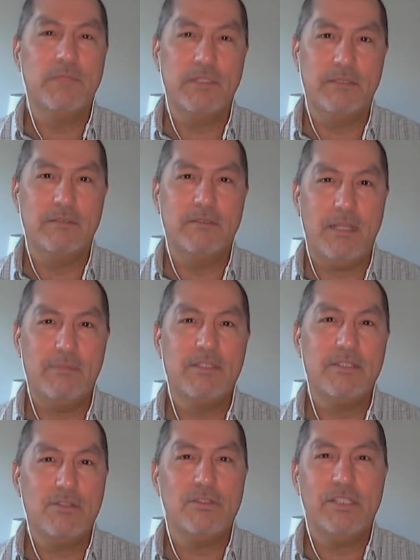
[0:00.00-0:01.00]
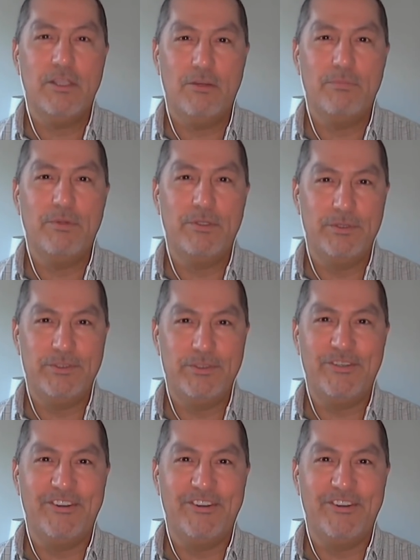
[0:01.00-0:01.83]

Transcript: but I'm essentially her producer.